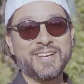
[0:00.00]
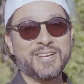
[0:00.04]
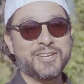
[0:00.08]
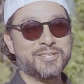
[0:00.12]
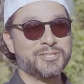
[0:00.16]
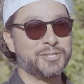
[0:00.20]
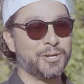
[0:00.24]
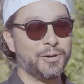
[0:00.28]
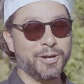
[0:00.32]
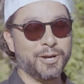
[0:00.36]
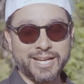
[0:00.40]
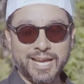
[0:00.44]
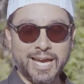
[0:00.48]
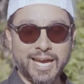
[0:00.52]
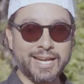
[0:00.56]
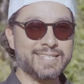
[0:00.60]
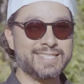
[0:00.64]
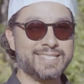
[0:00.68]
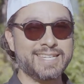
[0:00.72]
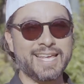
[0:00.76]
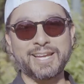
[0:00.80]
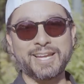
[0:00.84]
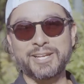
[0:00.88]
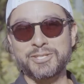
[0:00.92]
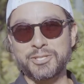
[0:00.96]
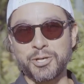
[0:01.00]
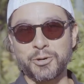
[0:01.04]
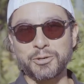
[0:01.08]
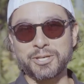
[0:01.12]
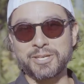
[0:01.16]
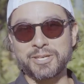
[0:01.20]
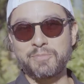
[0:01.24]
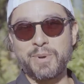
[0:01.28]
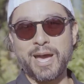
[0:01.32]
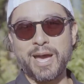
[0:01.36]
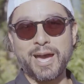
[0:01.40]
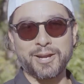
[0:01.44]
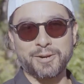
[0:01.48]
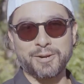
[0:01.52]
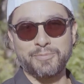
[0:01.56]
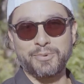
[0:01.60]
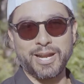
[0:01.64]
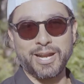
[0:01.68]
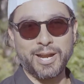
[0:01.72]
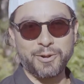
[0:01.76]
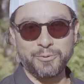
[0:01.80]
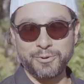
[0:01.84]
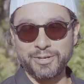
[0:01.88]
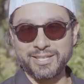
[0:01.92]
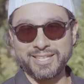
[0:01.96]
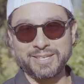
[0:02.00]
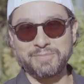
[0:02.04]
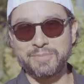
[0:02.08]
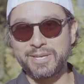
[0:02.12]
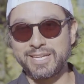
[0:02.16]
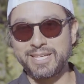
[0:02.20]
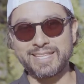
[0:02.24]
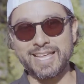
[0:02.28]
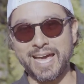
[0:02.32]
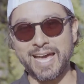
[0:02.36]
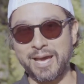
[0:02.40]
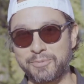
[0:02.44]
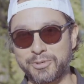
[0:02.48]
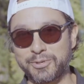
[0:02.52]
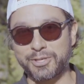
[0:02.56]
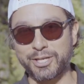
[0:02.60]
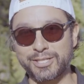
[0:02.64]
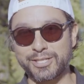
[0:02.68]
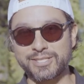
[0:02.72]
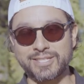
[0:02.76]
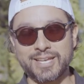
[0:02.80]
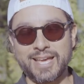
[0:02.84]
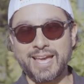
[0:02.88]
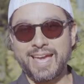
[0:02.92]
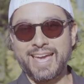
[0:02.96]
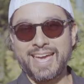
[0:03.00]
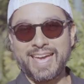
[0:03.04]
So I kind of say that in a joking manner, but I really mean that, because